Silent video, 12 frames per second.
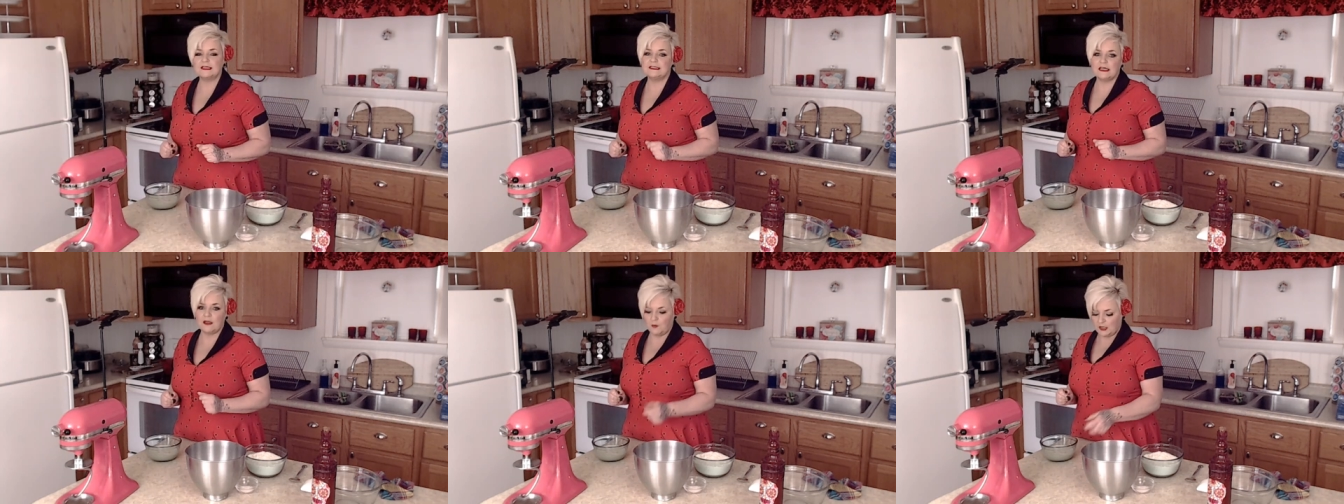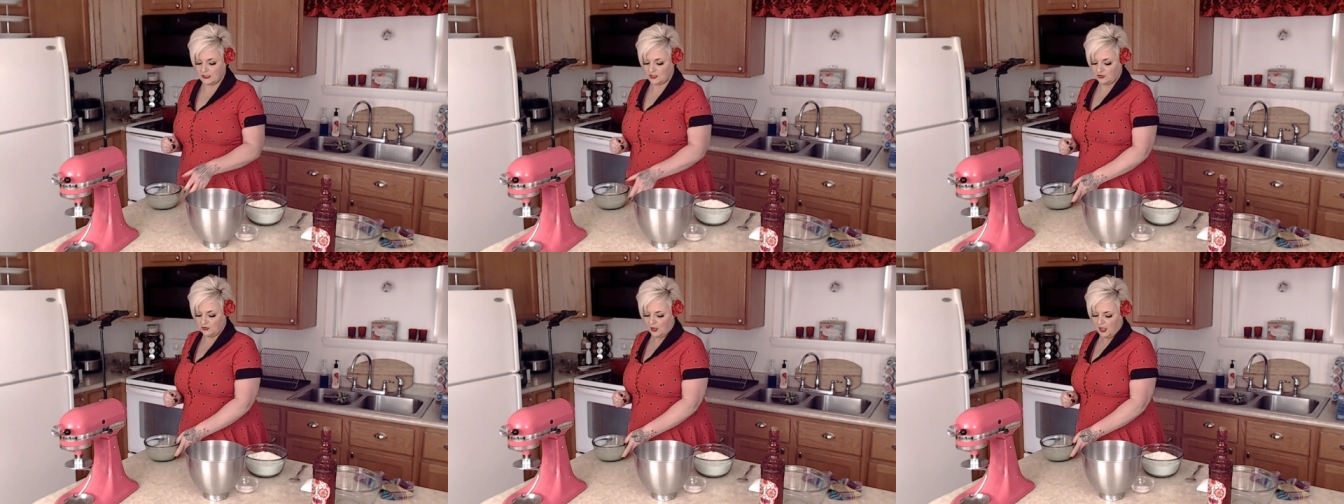next thing I wanna
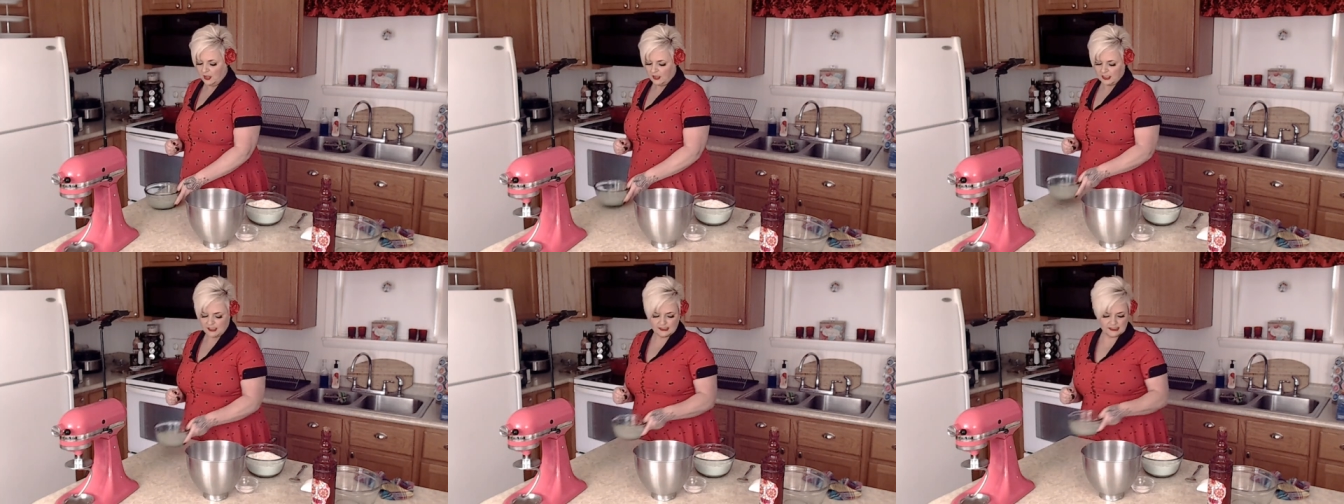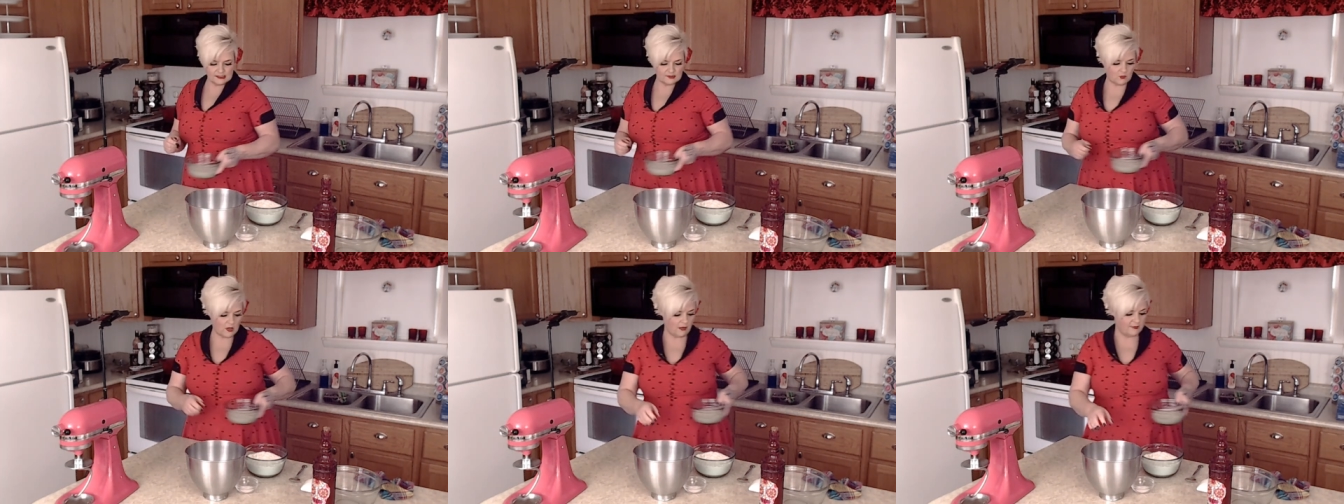do
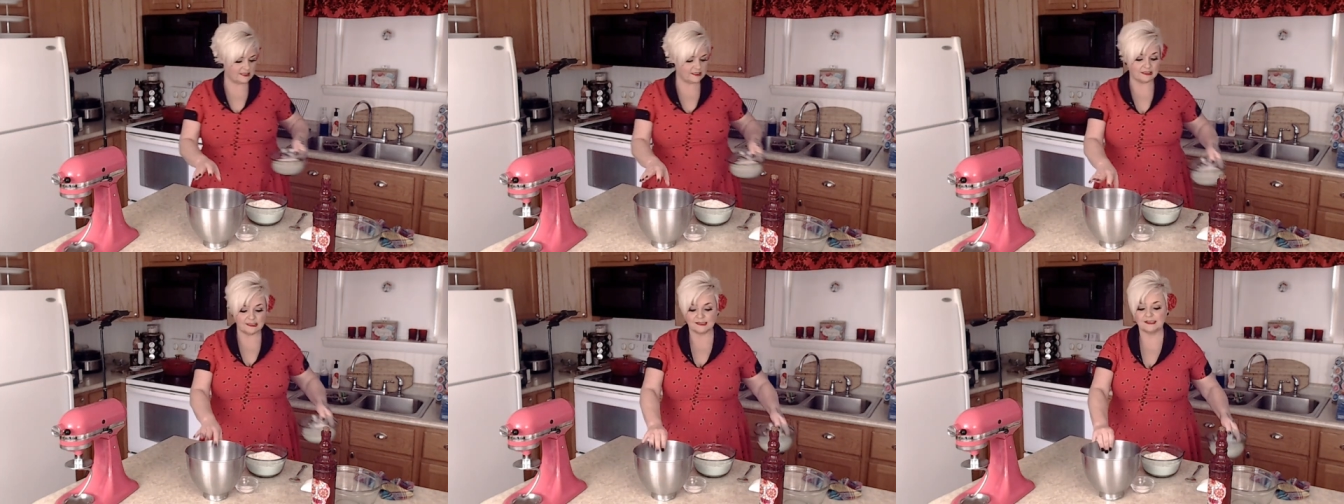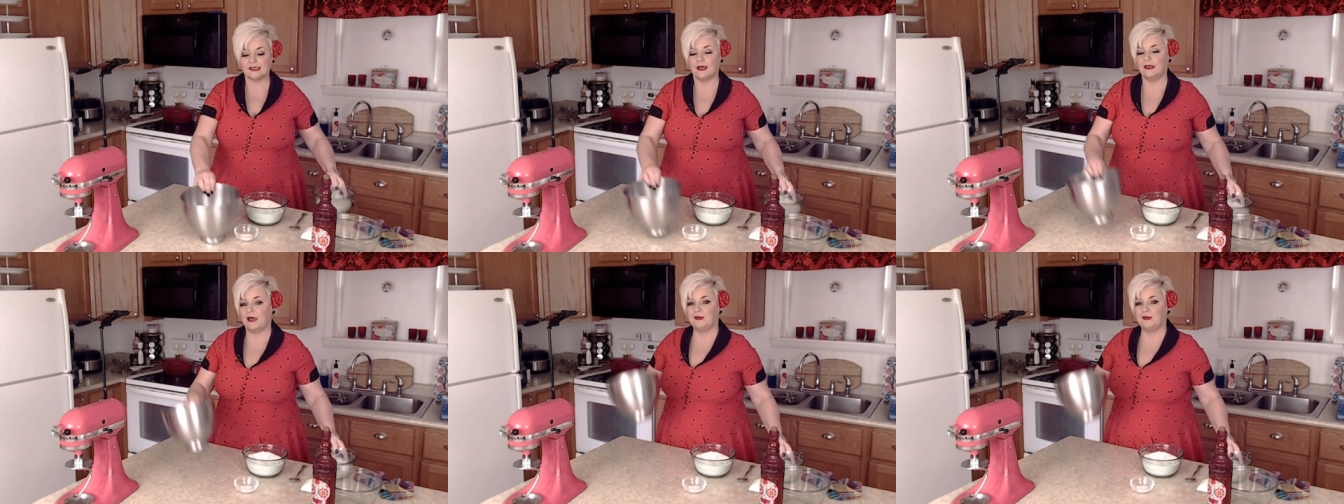is, well, I'm gonna set this aside.